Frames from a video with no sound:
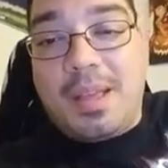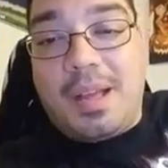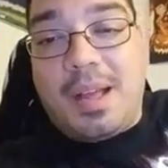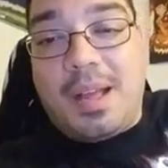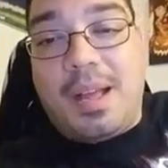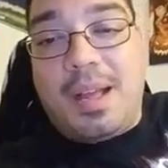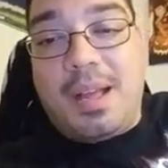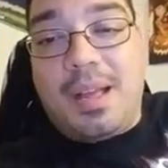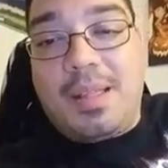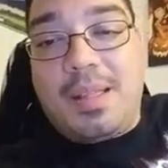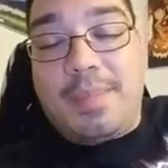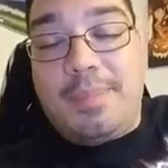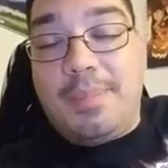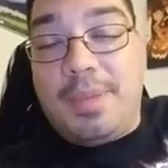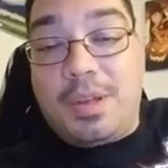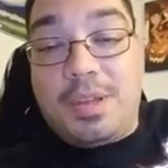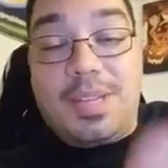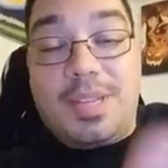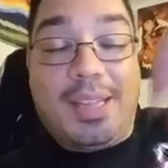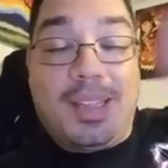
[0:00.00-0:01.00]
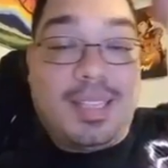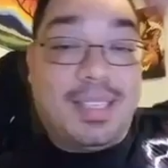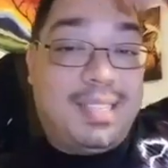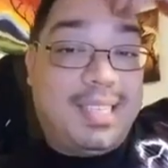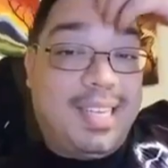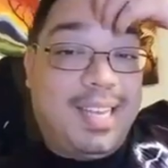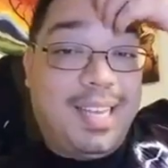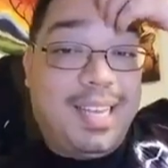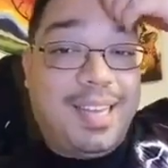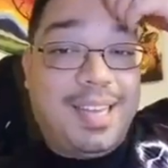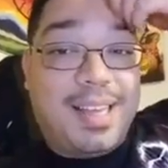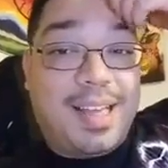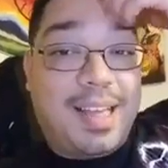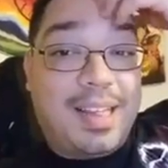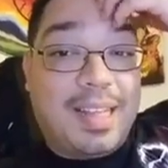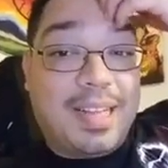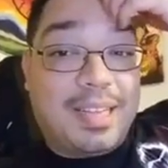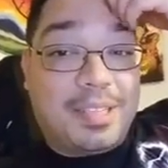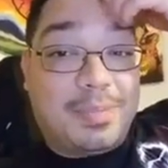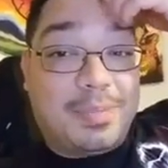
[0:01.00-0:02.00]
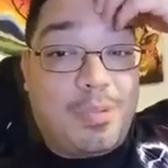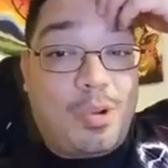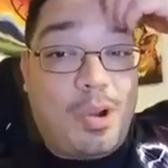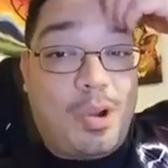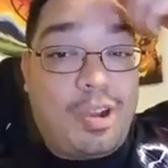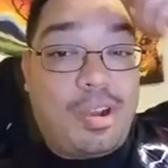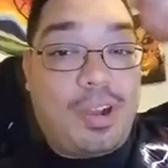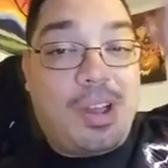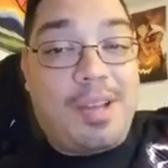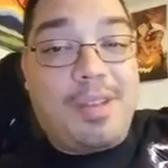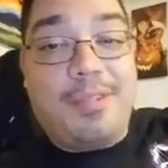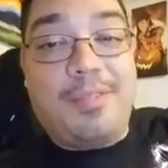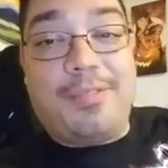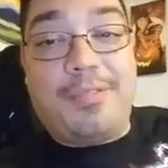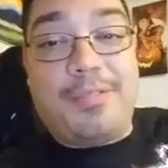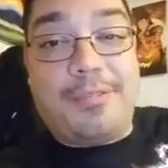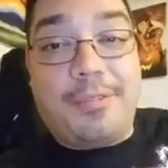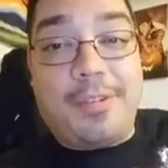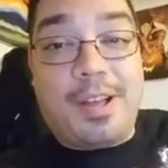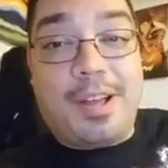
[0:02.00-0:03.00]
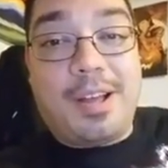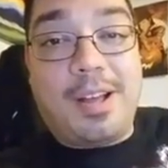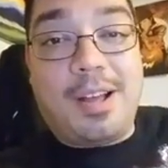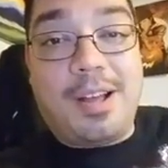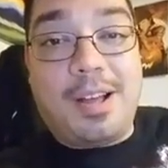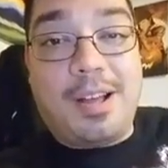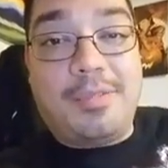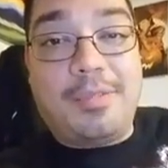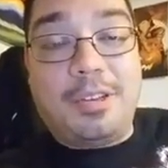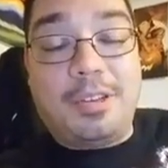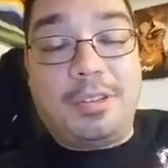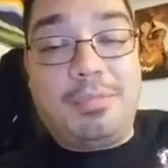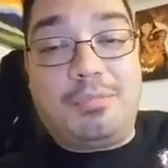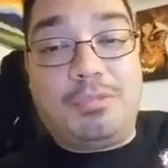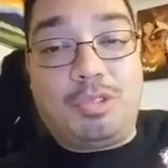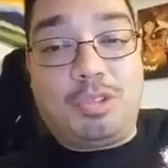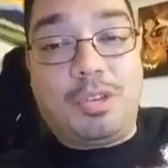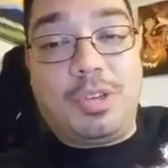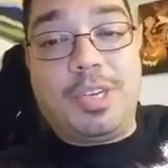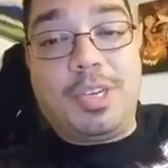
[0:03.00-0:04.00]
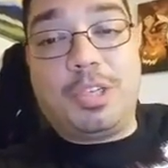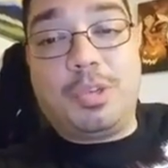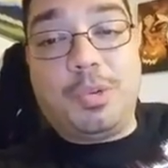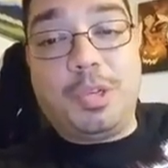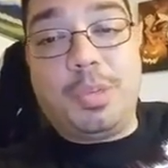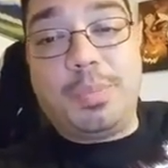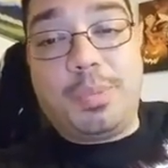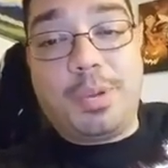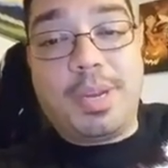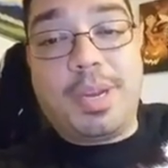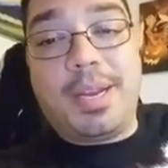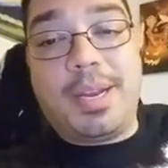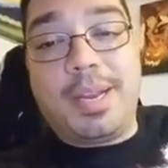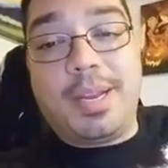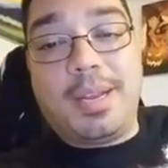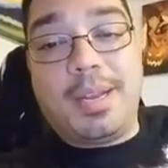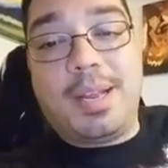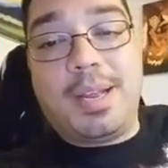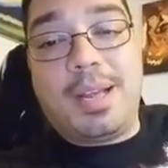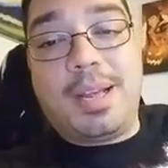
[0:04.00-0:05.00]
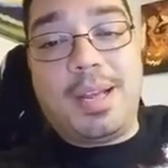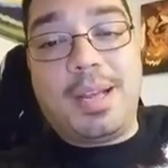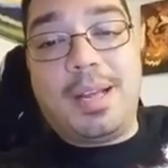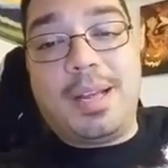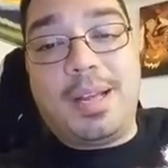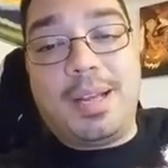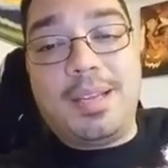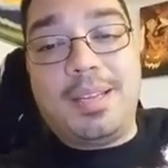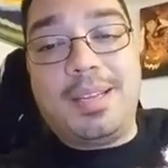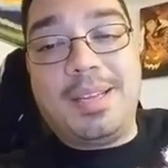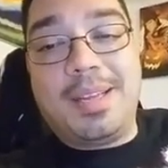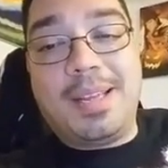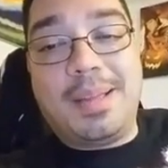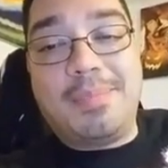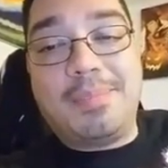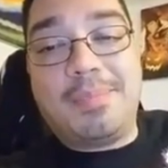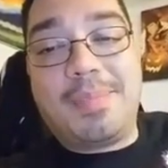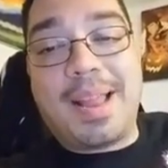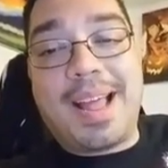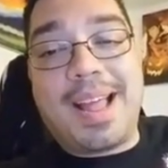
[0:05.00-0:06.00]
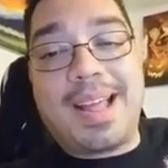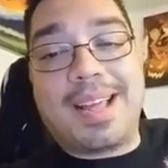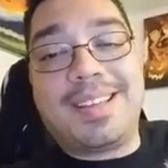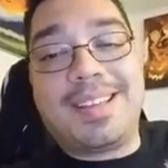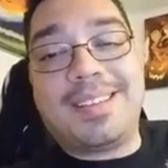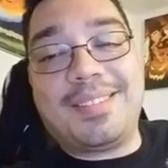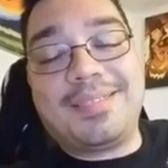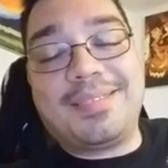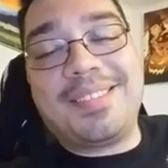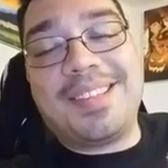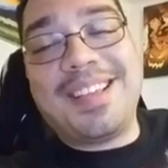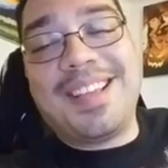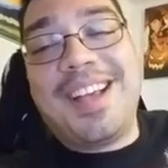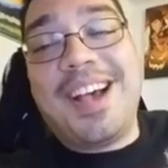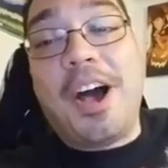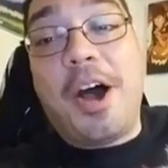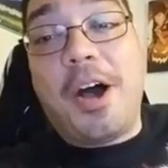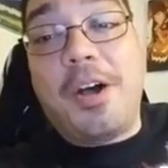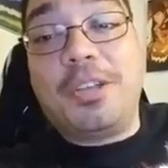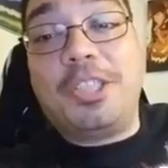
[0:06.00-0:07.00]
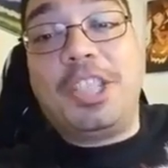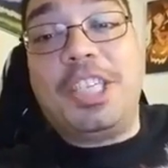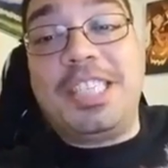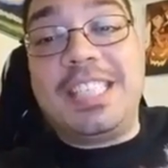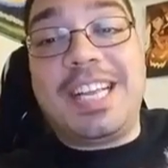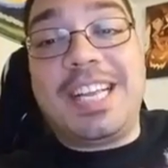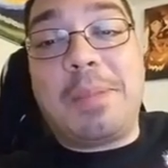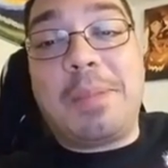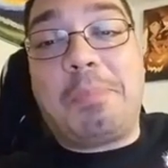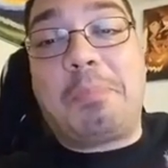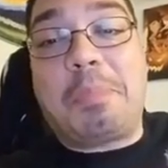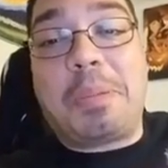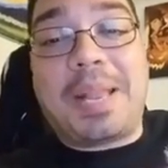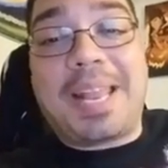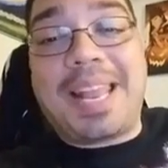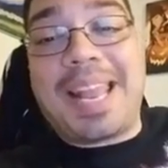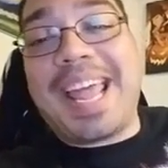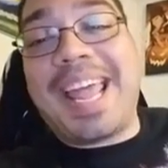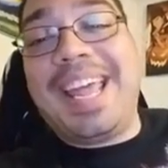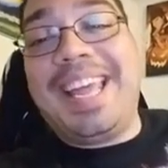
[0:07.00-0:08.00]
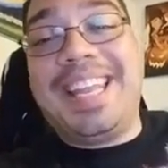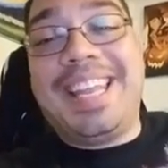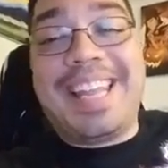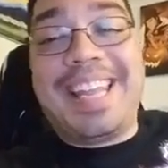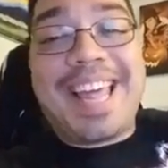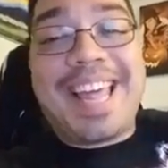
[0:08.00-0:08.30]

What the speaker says: The milk in the tea, that's more of a tradition where you put it in black. She's in a play.